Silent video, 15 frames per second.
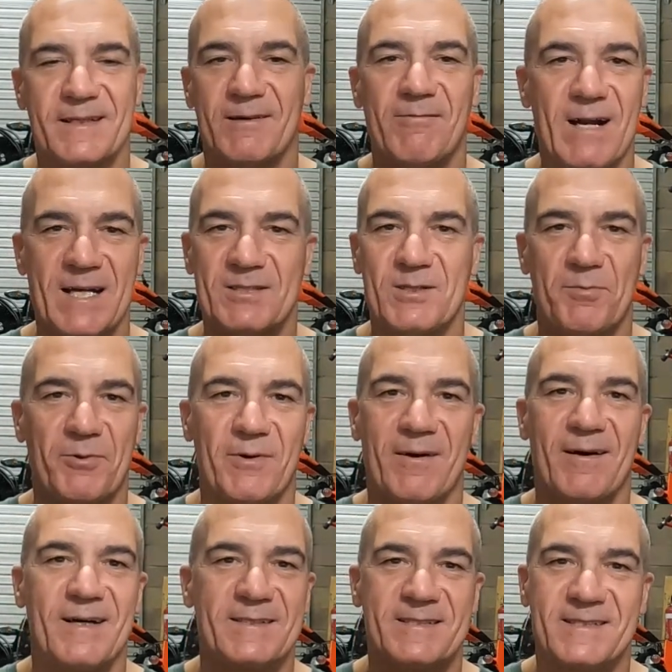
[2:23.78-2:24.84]
grasshopper
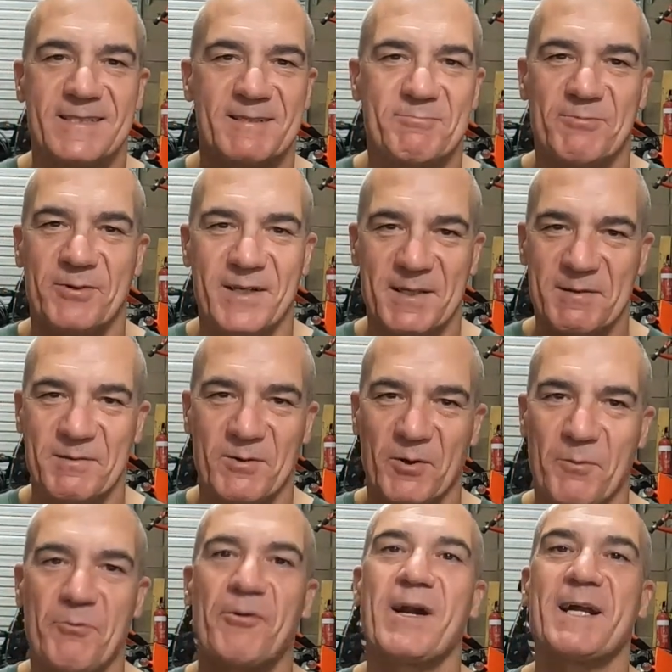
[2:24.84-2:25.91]
eyes just really,
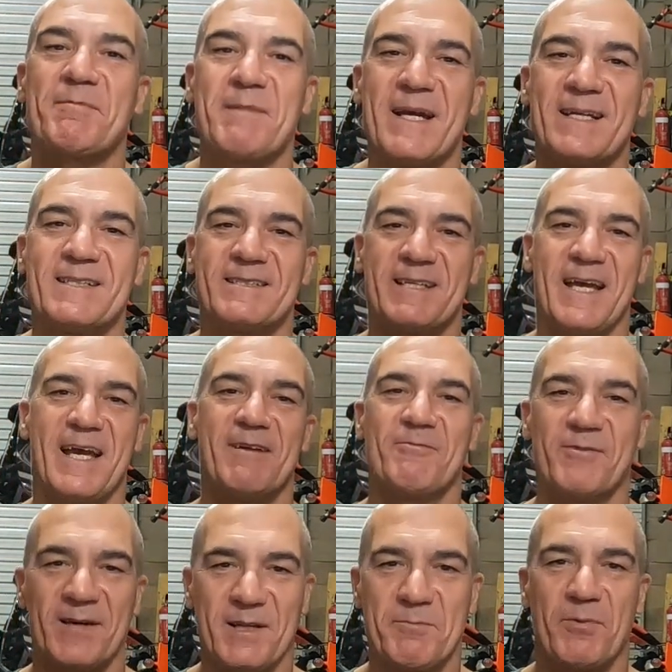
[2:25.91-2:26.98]
or praying mantis head
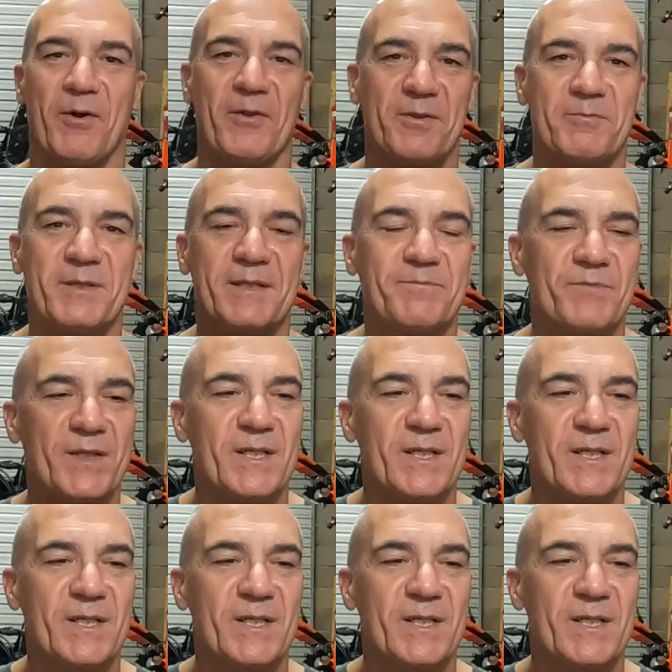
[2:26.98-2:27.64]
really bothered me.